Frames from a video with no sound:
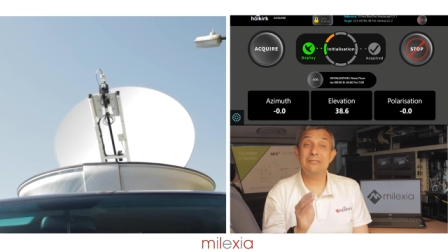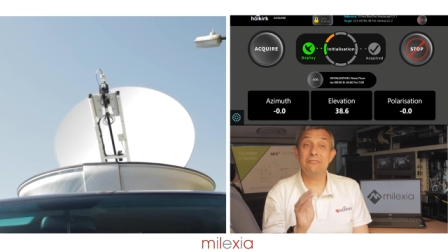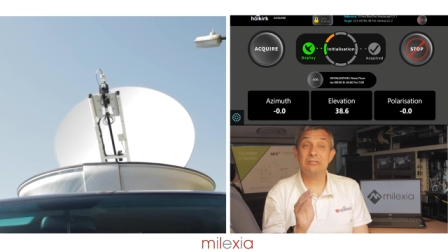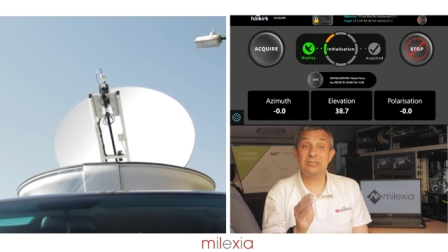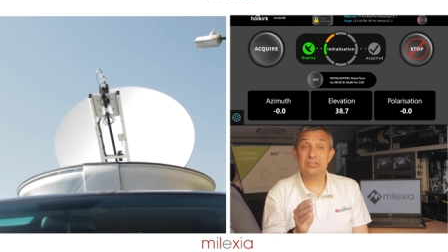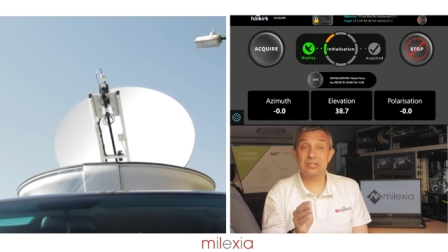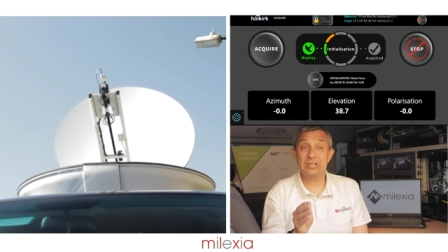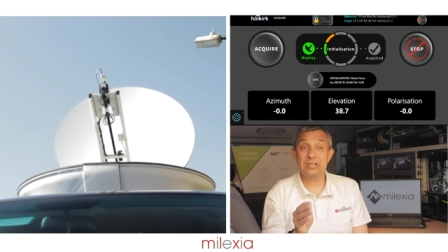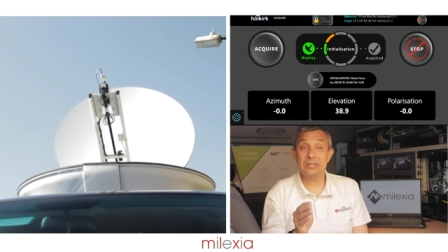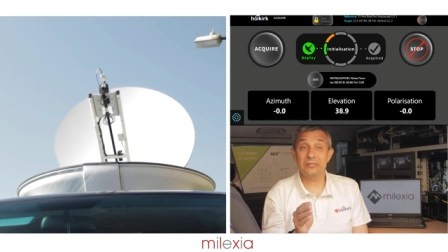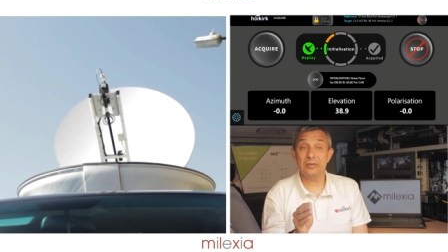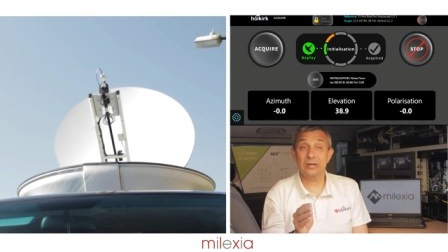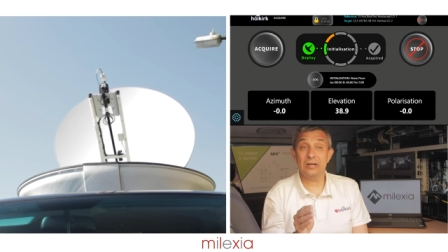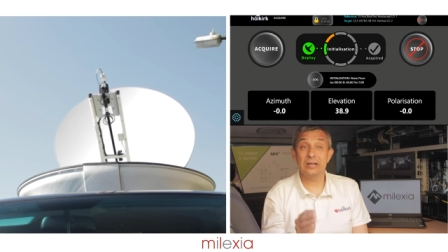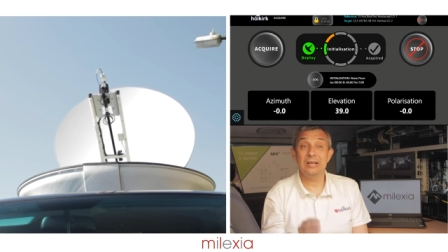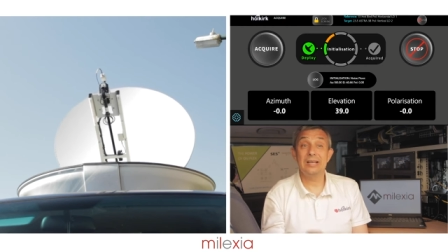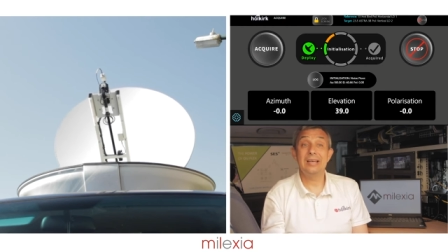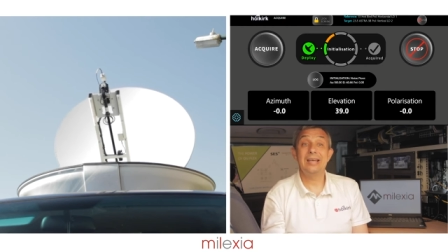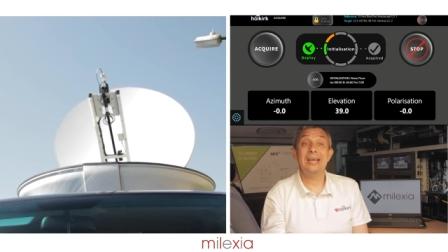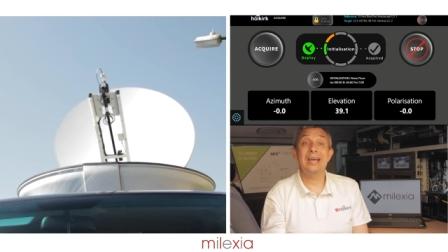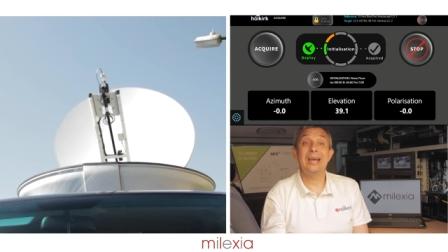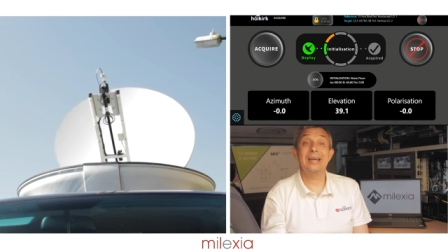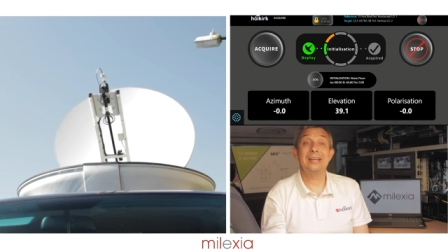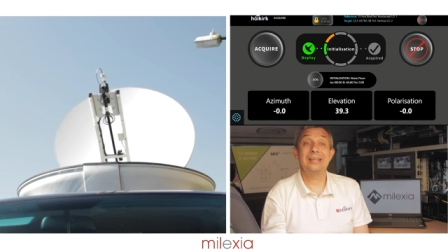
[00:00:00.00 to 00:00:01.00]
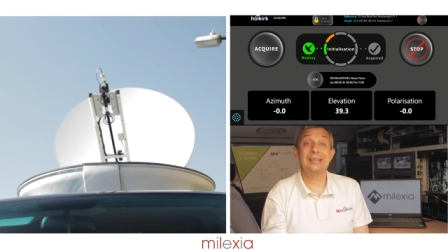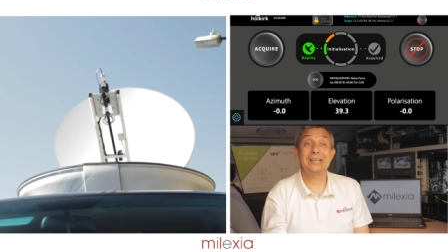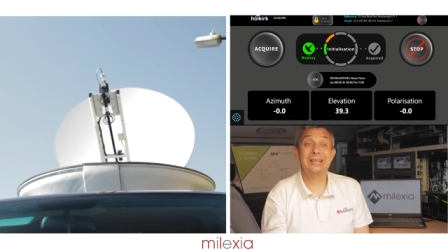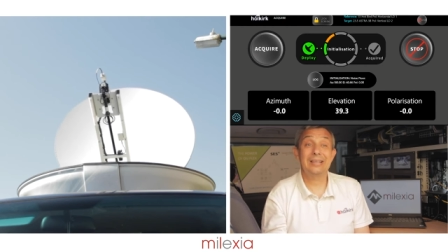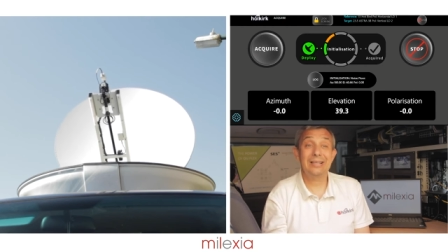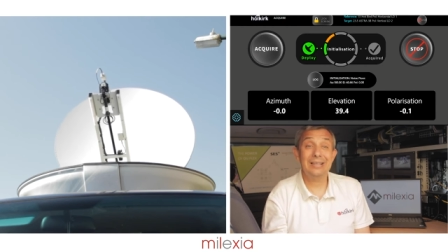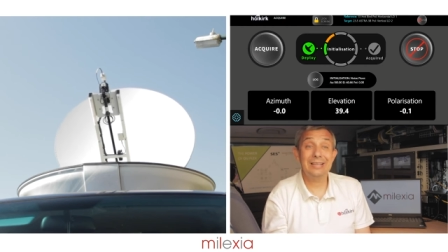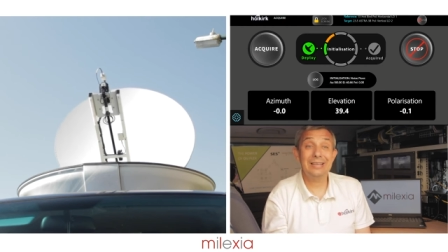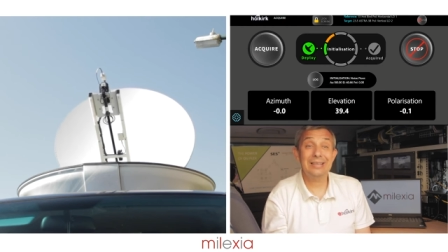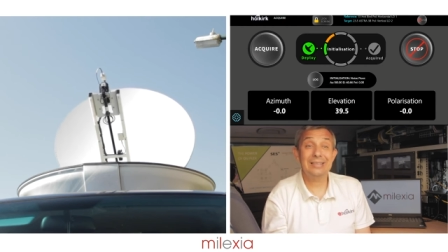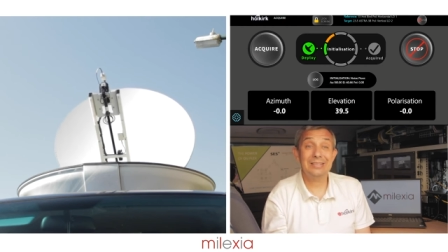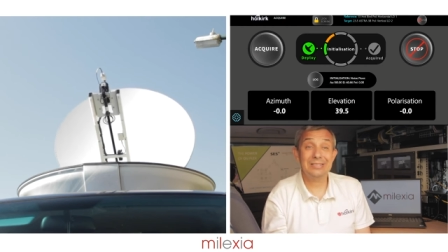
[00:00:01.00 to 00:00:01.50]
receiver in a
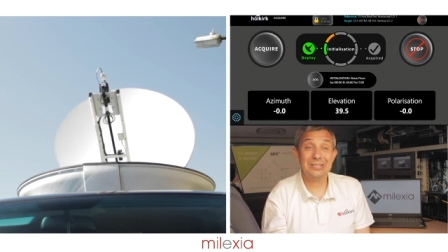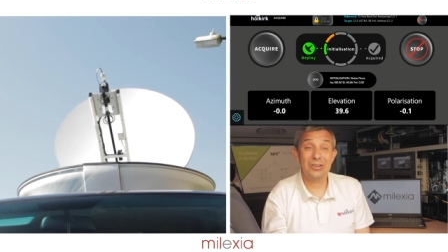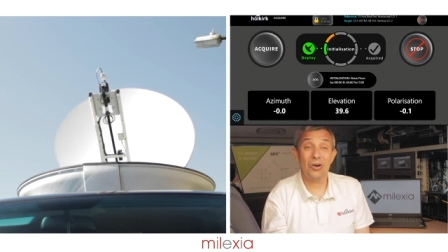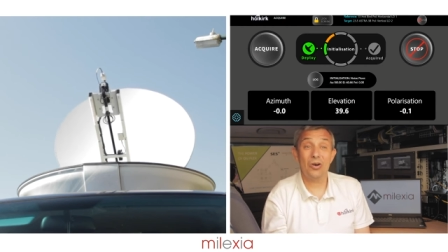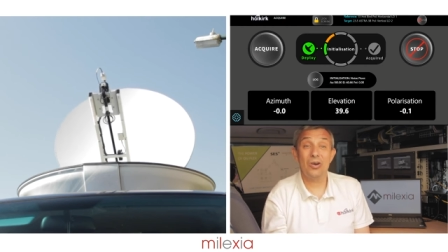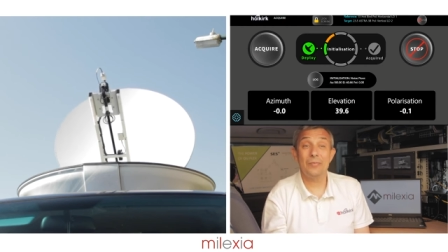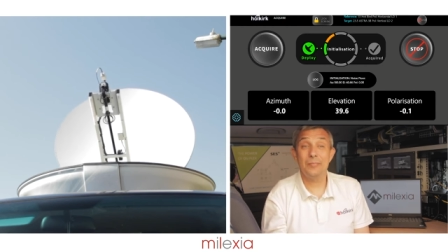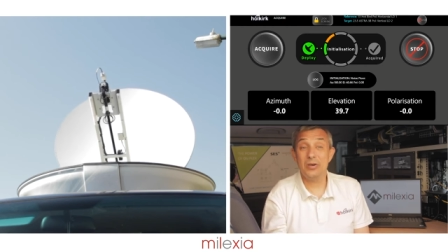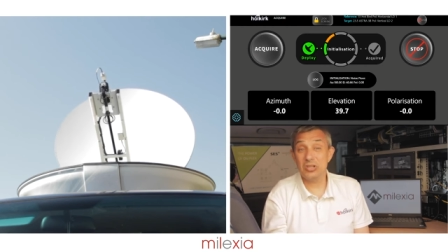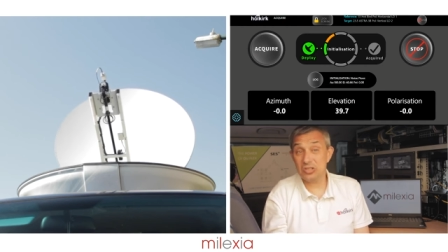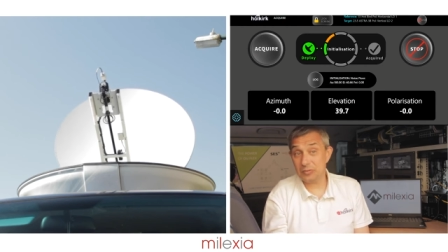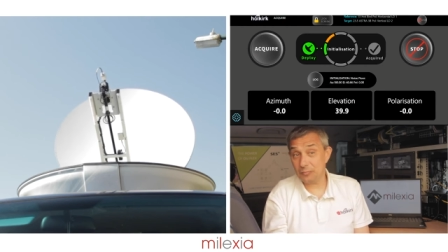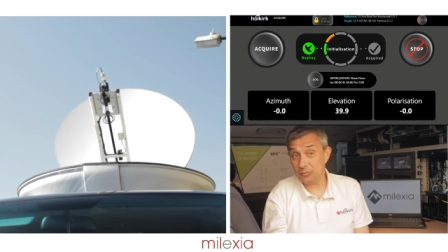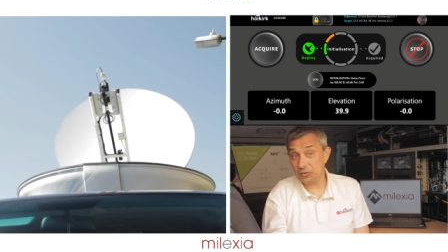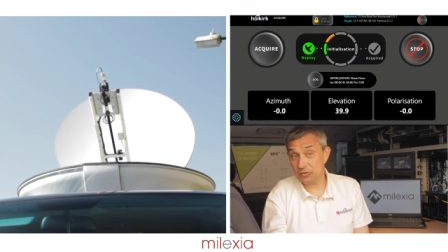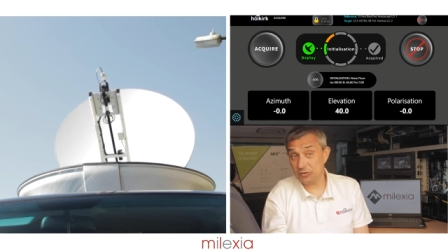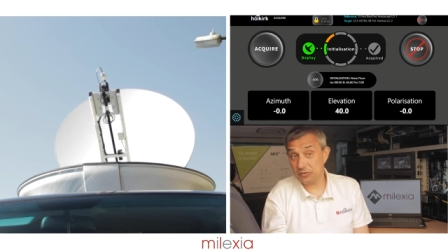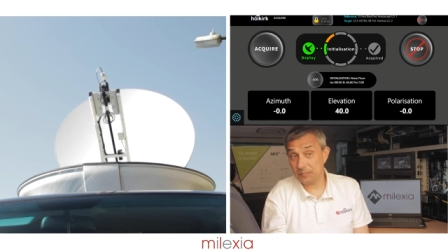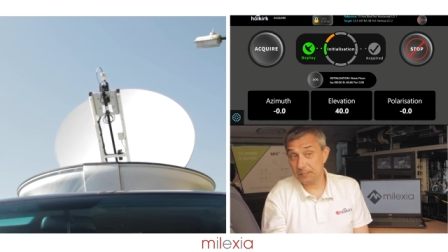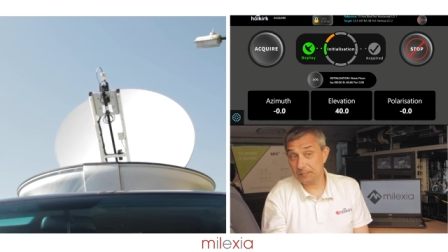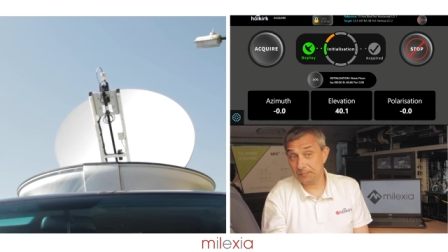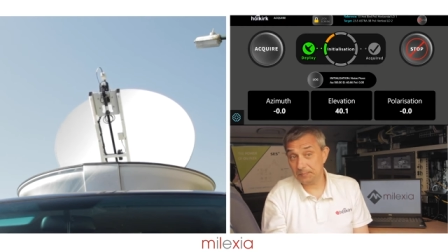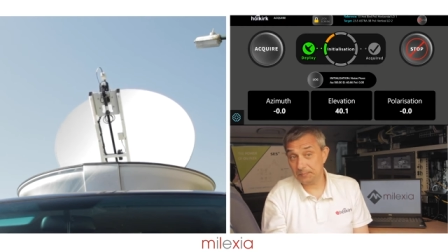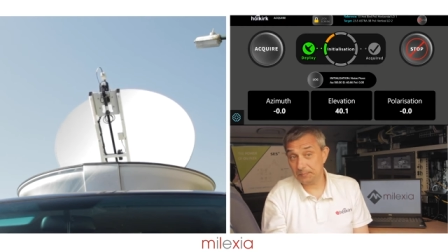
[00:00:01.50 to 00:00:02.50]
clear sky measurement.